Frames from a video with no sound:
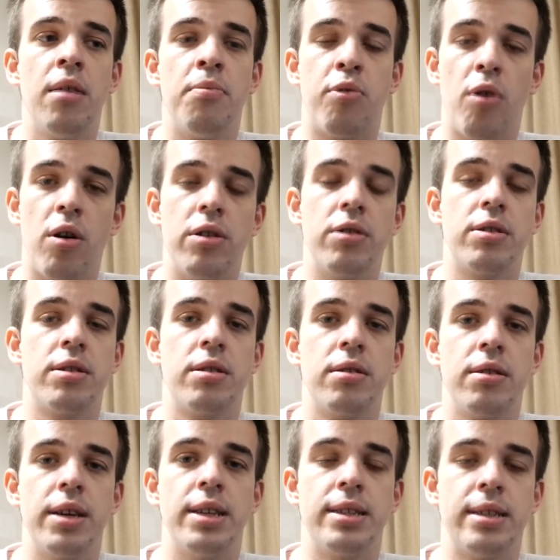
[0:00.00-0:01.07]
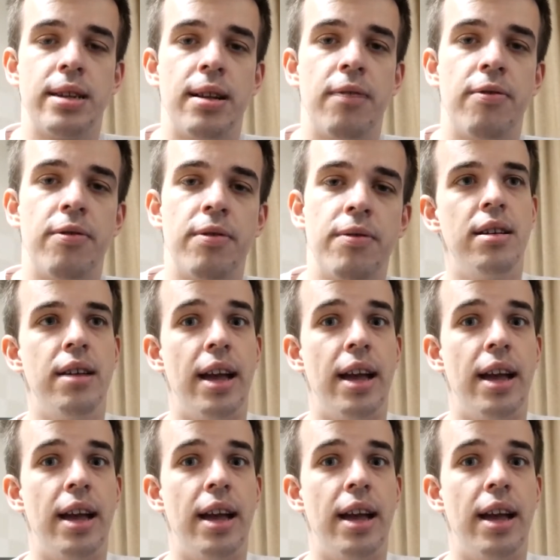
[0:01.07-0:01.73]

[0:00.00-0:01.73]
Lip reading: product itself.